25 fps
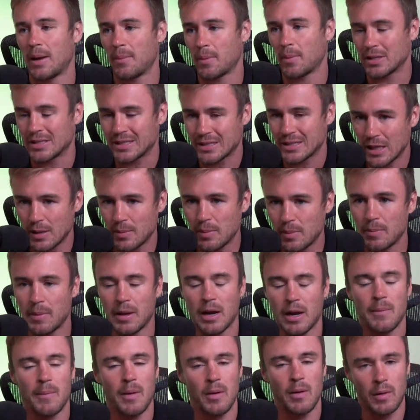Am I sleeping
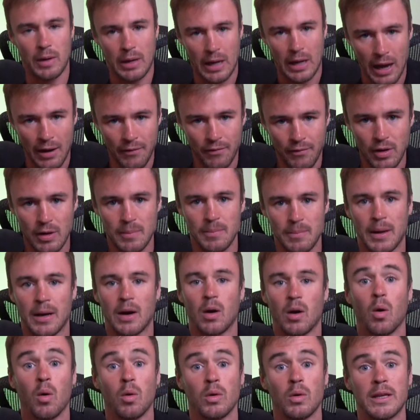better? Am I recovering
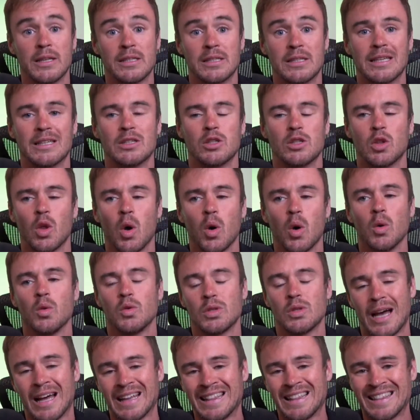better? All these things,
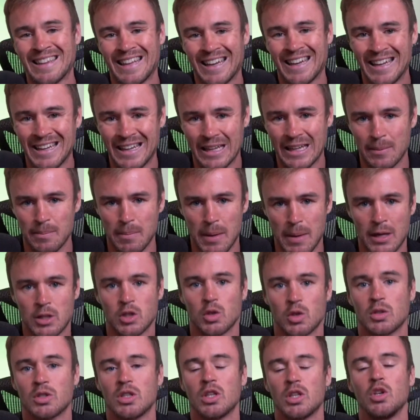those are leading
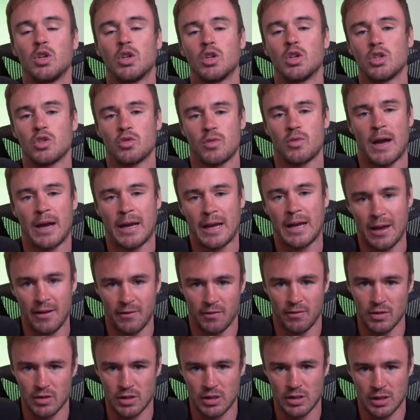metrics that you can track
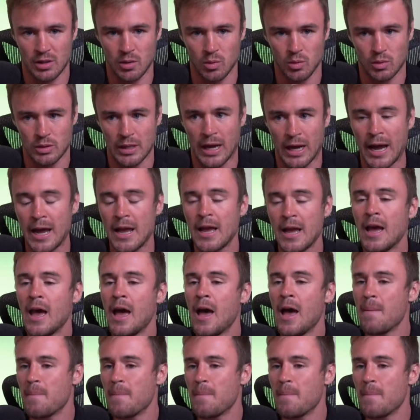every single day.